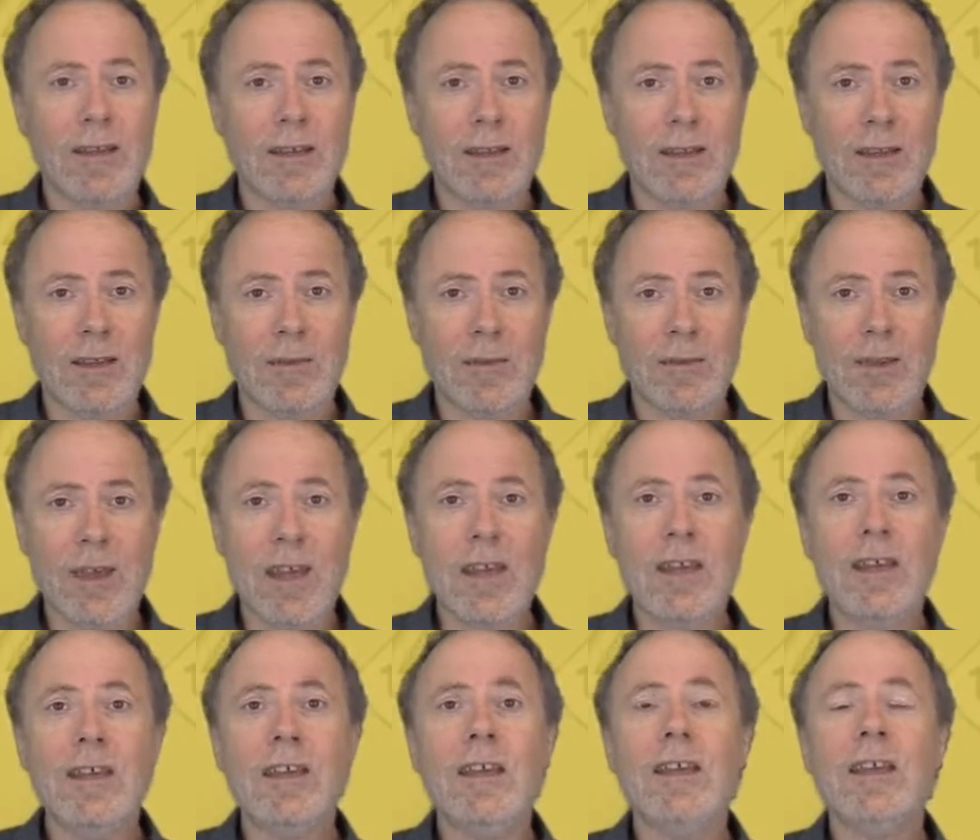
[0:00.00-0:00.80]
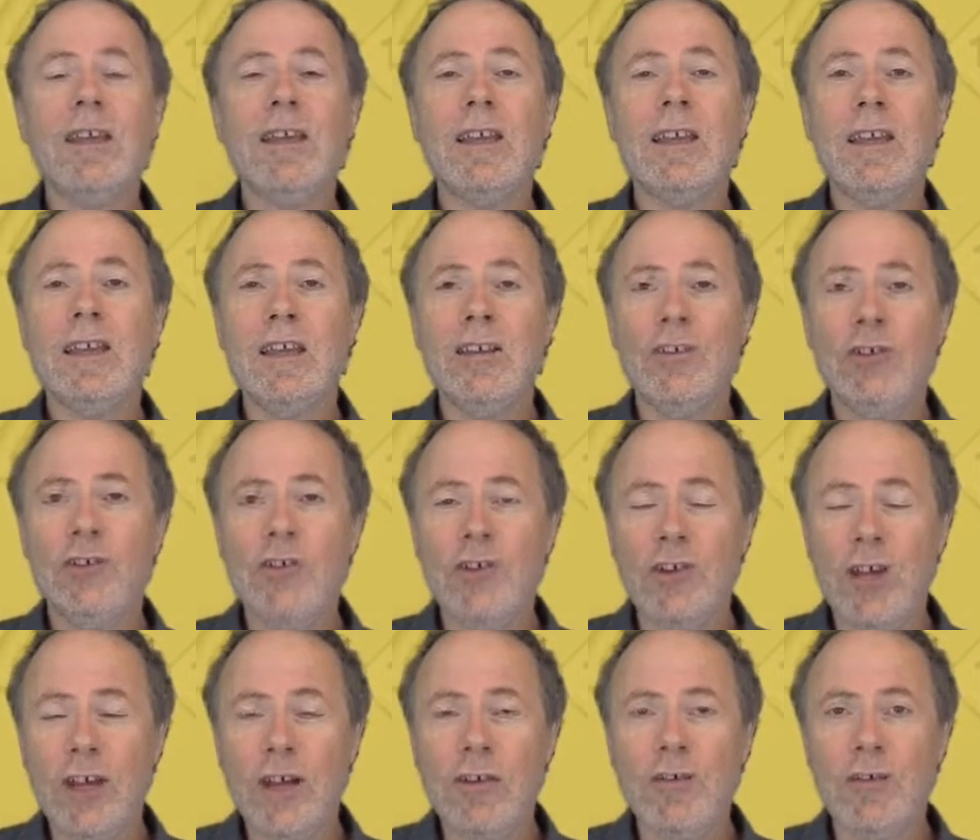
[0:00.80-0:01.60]
then
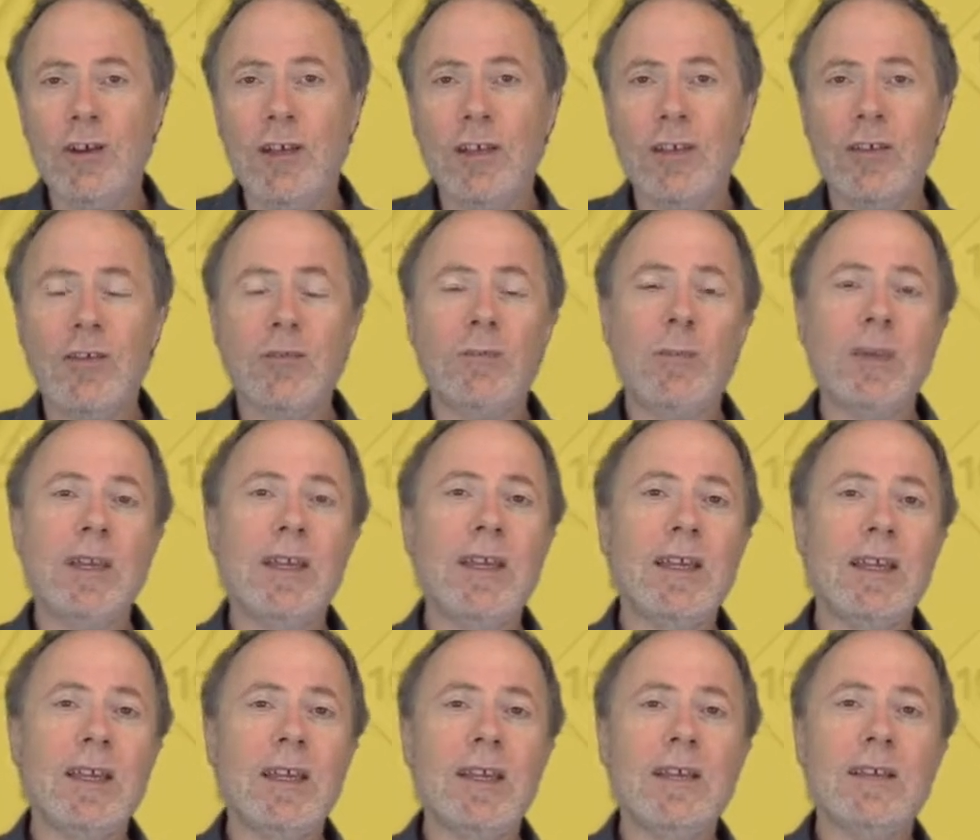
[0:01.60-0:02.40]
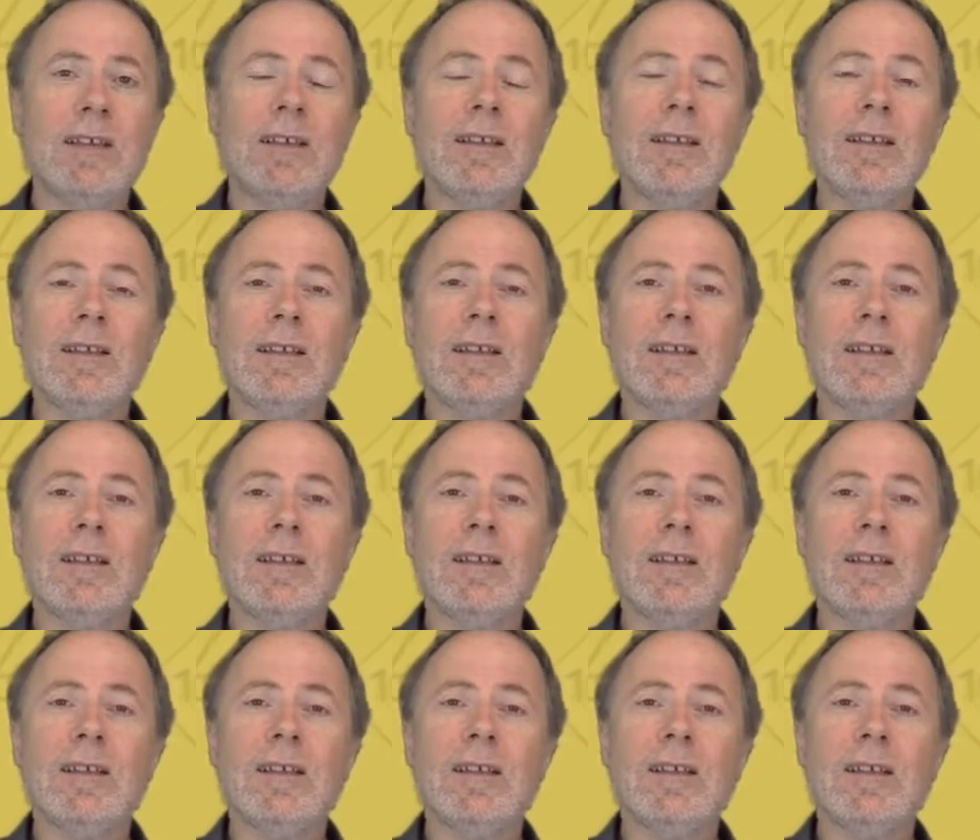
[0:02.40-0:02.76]
generally speaking,